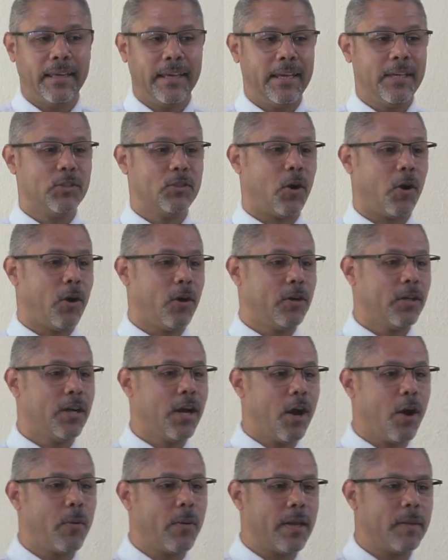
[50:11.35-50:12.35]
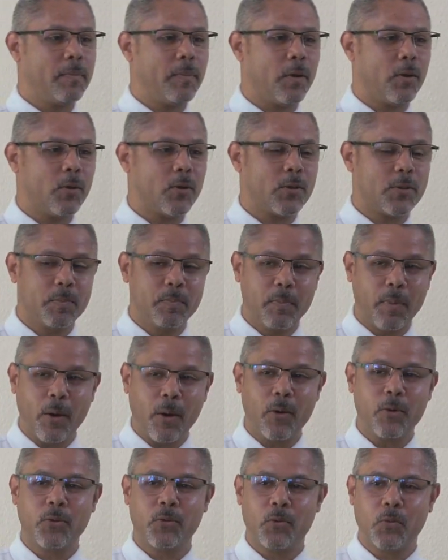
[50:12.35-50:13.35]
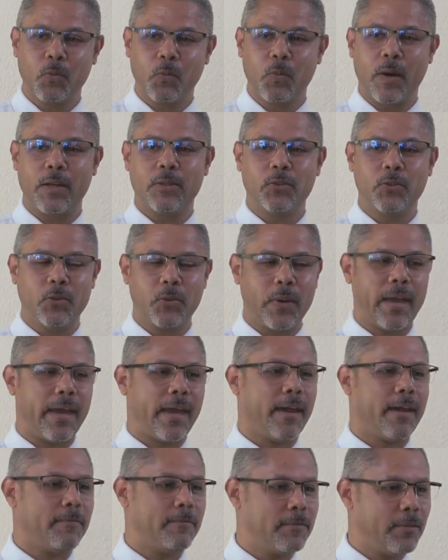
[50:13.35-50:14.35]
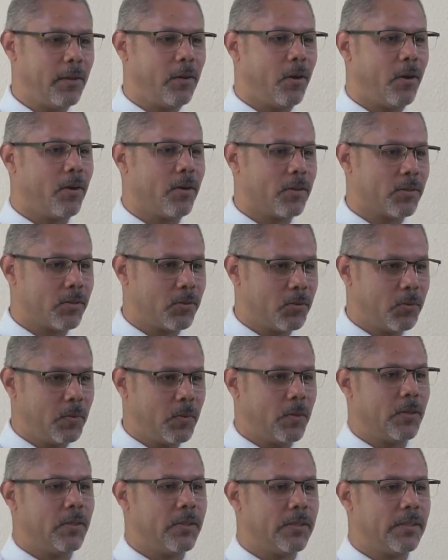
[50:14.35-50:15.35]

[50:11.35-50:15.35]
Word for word: is ongoing, because both want to have the last word.